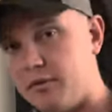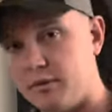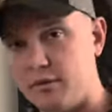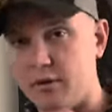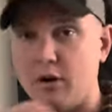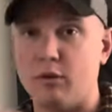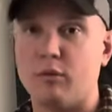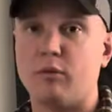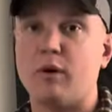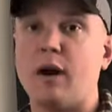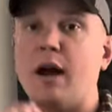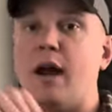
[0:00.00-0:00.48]

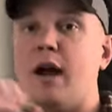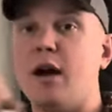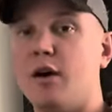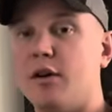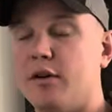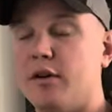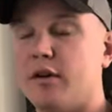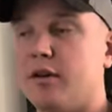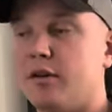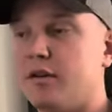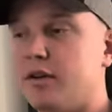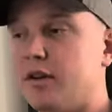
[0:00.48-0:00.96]

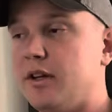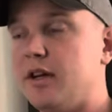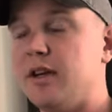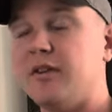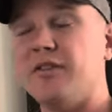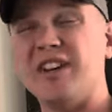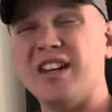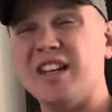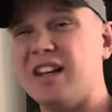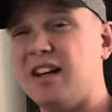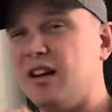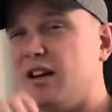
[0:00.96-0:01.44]
around to
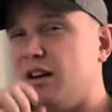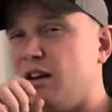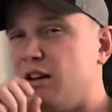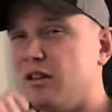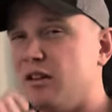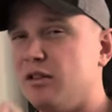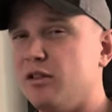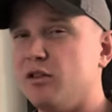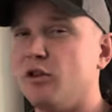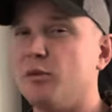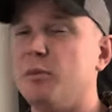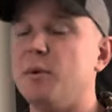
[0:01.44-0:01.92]
even get it a
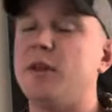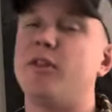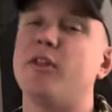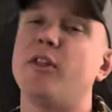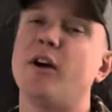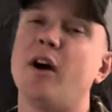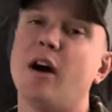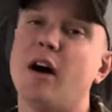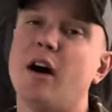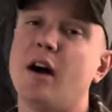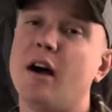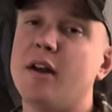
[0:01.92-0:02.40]
little bit
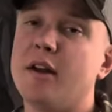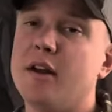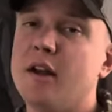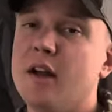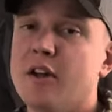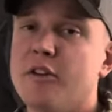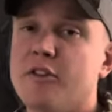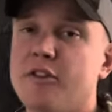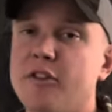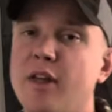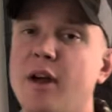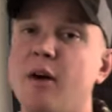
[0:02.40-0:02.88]
thawed
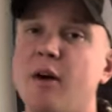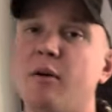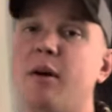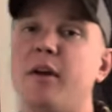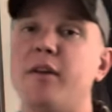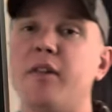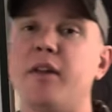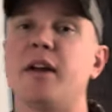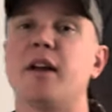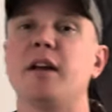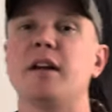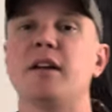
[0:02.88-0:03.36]
so that way
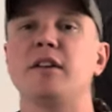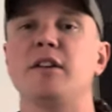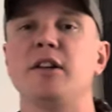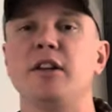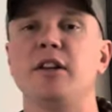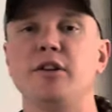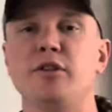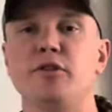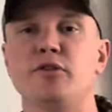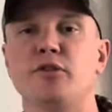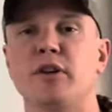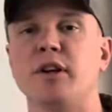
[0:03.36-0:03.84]
they can
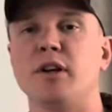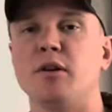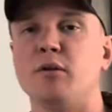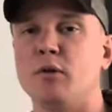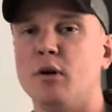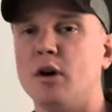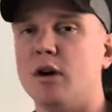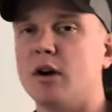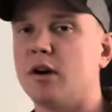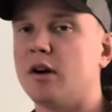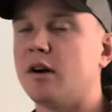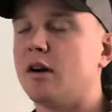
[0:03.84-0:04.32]
continue drinking
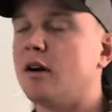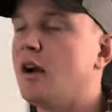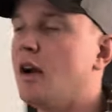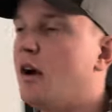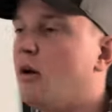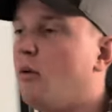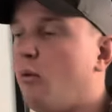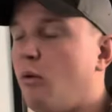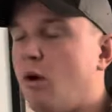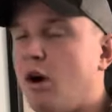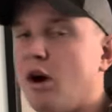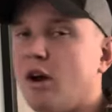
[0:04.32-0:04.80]
water.
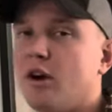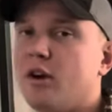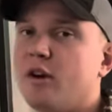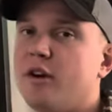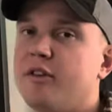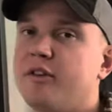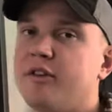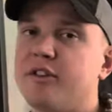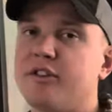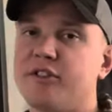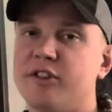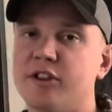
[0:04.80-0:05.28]
Water
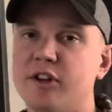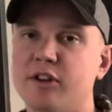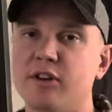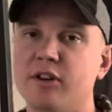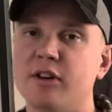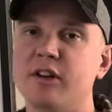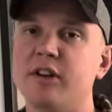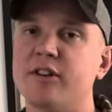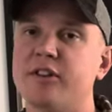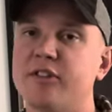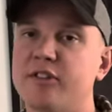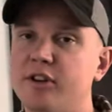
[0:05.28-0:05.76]
is a
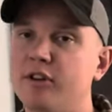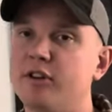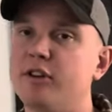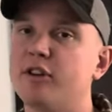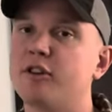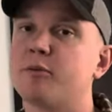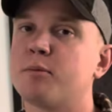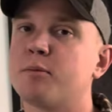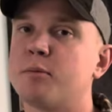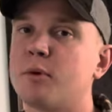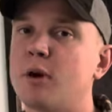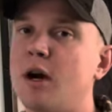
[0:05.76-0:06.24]
serious,
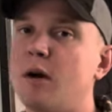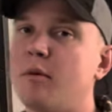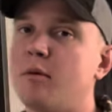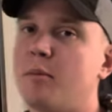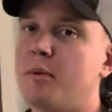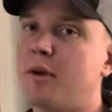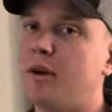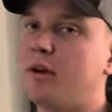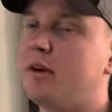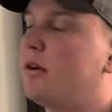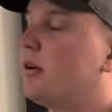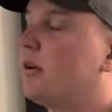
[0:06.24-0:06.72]
serious problem
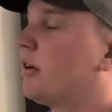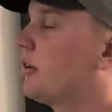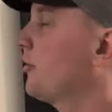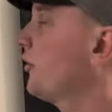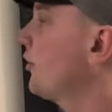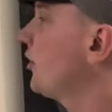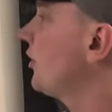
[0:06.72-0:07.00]
in an Arctic